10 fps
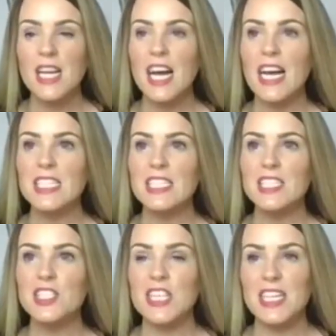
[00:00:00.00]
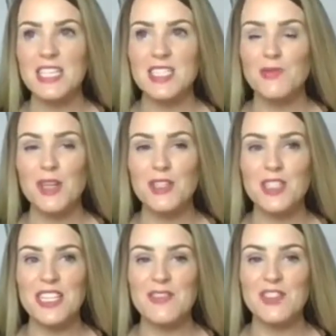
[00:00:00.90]
And Jess, well, I
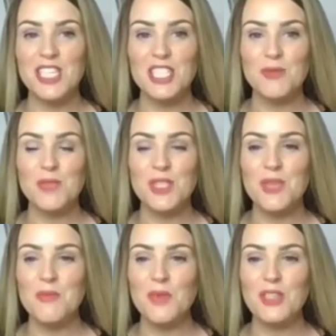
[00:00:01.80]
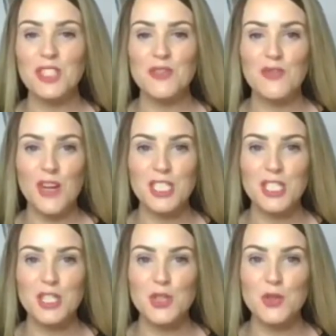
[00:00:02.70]
just left Jess. She was watching
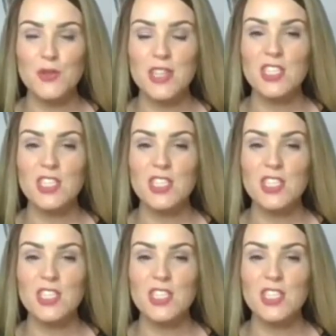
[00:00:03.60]
Finding Dory.